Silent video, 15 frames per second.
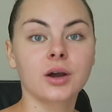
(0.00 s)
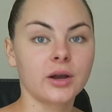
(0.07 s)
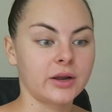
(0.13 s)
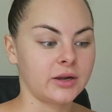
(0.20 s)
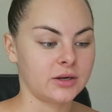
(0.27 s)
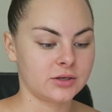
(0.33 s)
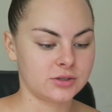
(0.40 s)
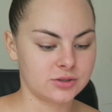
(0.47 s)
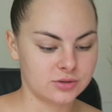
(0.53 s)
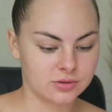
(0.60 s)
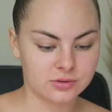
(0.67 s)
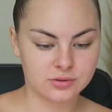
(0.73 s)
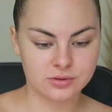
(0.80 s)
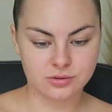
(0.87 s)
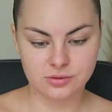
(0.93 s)
I
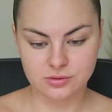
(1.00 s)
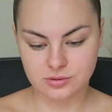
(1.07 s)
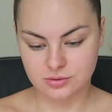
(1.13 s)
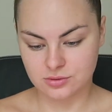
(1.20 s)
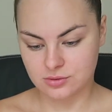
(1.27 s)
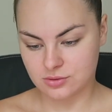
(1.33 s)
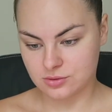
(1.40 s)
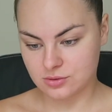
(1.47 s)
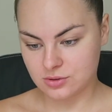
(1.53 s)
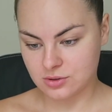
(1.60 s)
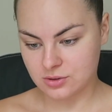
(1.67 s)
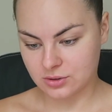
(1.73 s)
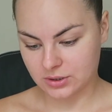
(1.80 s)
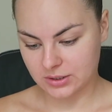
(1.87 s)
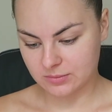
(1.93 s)
do.
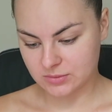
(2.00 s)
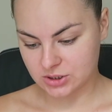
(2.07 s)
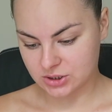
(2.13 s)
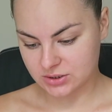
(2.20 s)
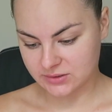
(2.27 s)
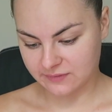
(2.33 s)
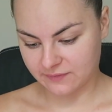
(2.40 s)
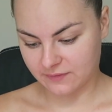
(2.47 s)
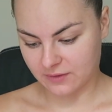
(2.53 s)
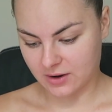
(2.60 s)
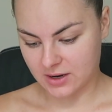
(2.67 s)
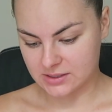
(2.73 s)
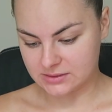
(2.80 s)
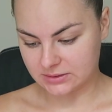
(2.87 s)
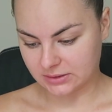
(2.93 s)
Let me just
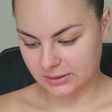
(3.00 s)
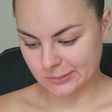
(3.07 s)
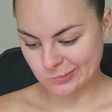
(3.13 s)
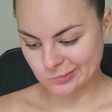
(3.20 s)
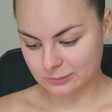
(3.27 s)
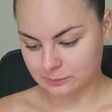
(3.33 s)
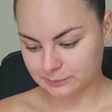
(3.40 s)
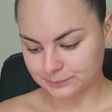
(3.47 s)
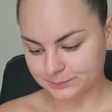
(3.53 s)
find it.